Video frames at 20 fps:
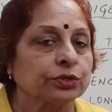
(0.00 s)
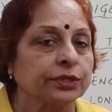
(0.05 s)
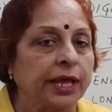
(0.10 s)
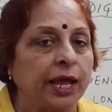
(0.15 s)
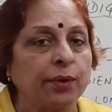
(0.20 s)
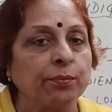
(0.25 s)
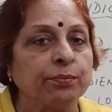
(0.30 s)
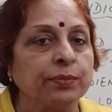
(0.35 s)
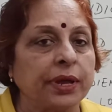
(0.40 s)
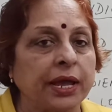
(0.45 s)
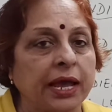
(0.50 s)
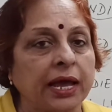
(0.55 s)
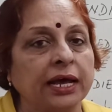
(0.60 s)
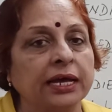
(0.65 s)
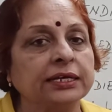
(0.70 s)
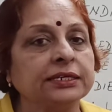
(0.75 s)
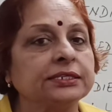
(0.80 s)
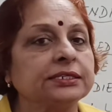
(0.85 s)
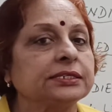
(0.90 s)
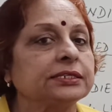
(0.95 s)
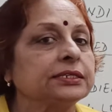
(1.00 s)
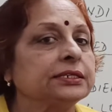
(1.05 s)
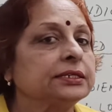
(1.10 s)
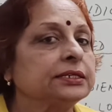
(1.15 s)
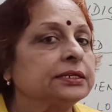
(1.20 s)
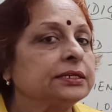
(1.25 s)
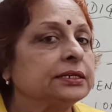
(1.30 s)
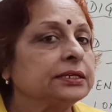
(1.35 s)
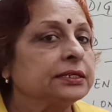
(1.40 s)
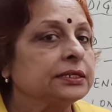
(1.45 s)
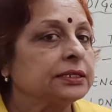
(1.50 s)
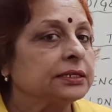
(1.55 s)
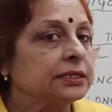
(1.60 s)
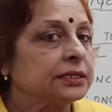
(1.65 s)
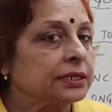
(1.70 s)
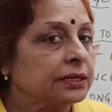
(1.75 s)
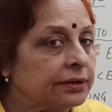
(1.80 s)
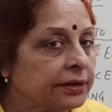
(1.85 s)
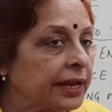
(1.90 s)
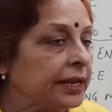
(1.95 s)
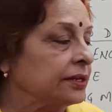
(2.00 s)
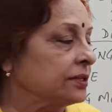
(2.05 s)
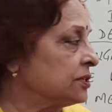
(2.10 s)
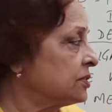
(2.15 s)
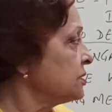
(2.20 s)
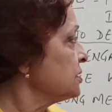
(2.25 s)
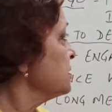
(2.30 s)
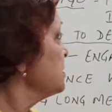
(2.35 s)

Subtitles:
them as rent.